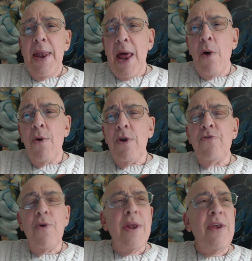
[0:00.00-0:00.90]
And now
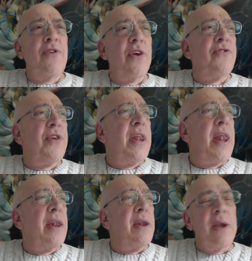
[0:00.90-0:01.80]
we're in
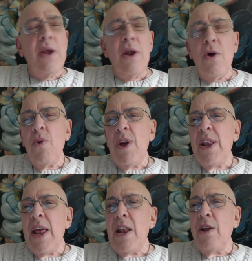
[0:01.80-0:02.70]
2016, and
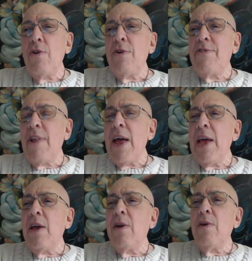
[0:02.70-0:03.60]
it looks
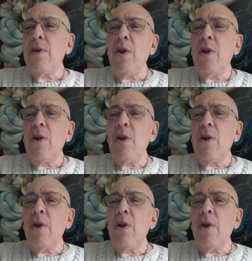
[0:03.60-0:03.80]
like